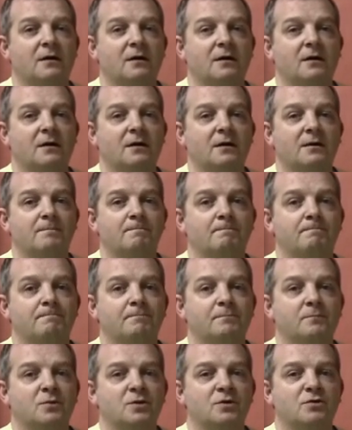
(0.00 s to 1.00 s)
But
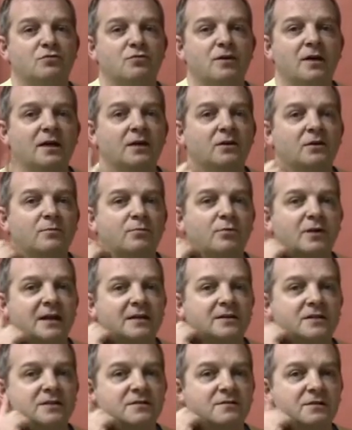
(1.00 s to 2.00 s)
it's really good
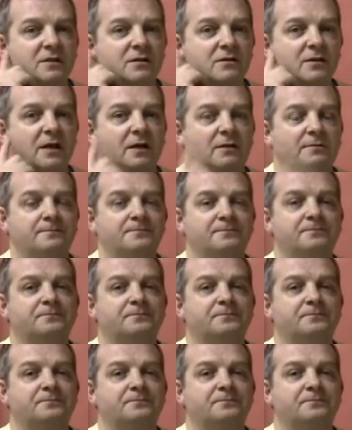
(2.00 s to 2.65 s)
practice for your ear.